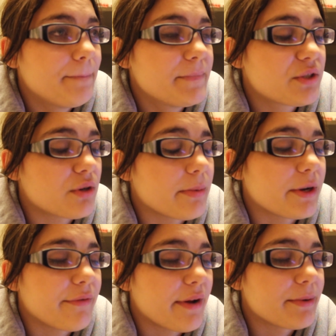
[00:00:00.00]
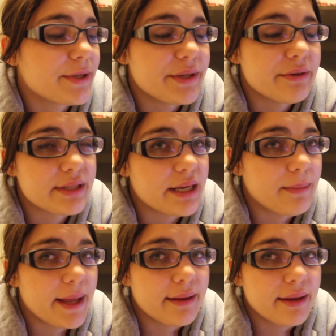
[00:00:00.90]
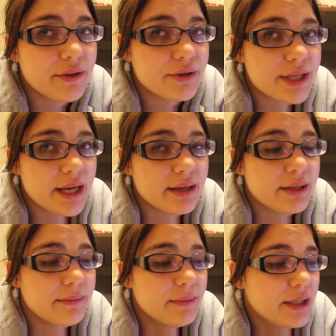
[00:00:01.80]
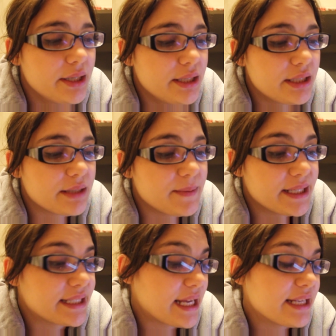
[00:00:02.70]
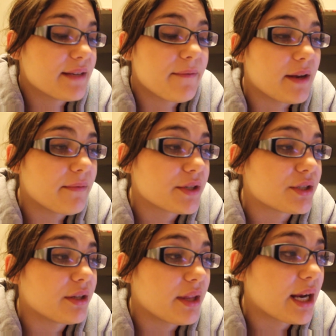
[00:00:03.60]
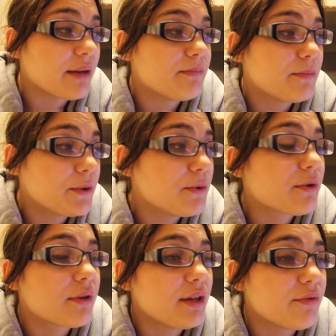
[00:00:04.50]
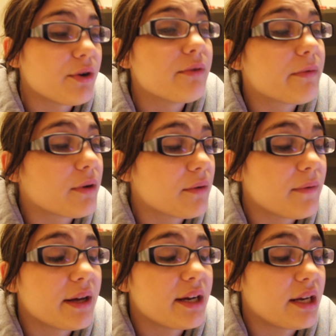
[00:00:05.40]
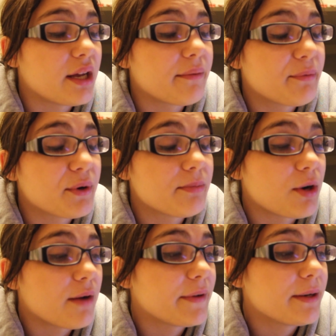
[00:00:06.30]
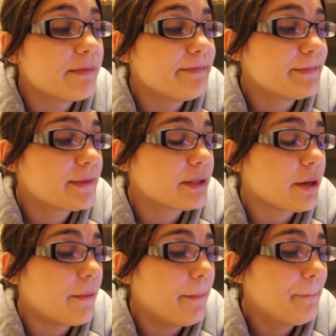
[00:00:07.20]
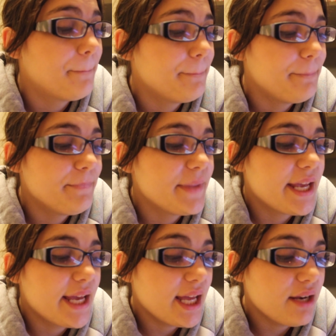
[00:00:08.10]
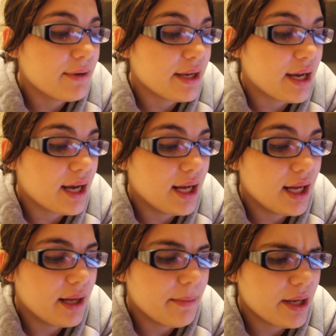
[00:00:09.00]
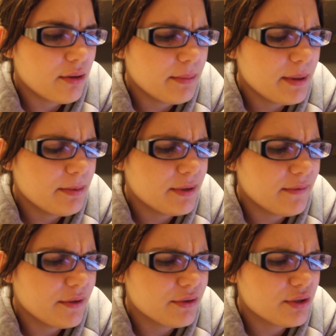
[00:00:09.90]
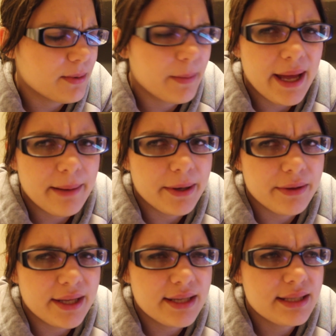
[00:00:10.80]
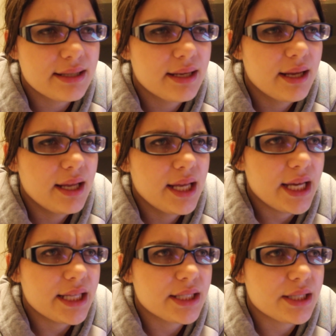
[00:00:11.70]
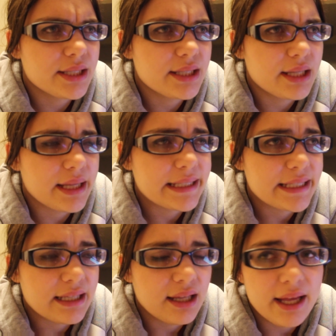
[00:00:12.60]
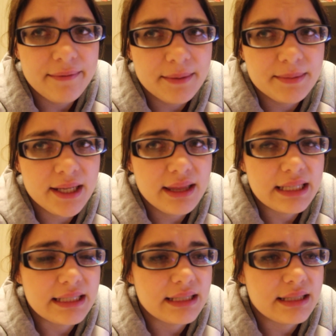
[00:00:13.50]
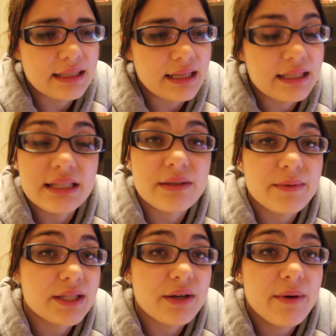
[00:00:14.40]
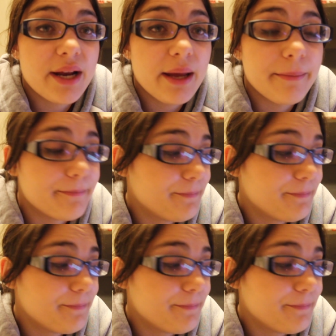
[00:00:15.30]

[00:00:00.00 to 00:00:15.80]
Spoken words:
Strawberry Frappuccinos in a Black Leather Jacket, just because that is a fan fiction that I purely wrote for fun and not for profit. So anyway, I don't want people to feel super bad about this. It's just, this is a life update. This is what's going on,